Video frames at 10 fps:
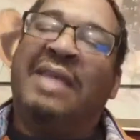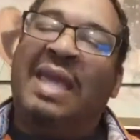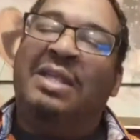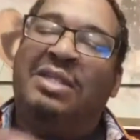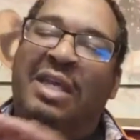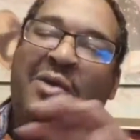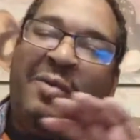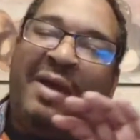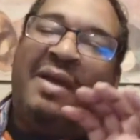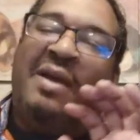Danny J.
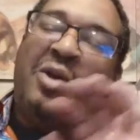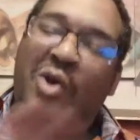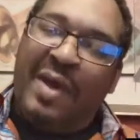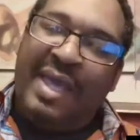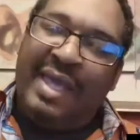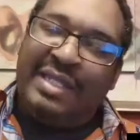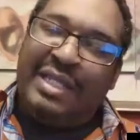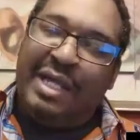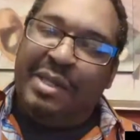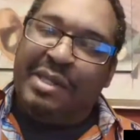Quick, go ahead and
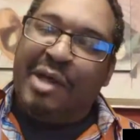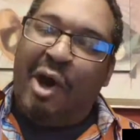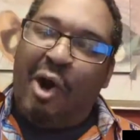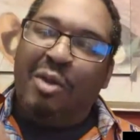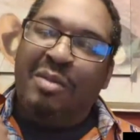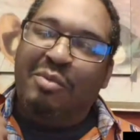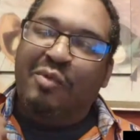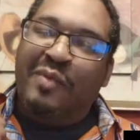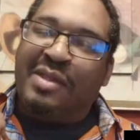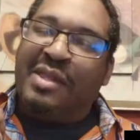tell us all the
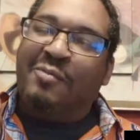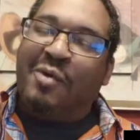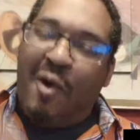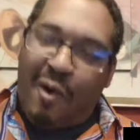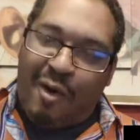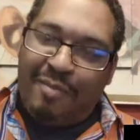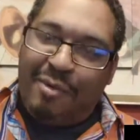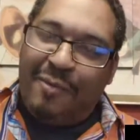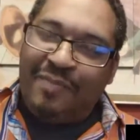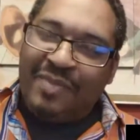movies that were
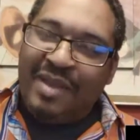horrible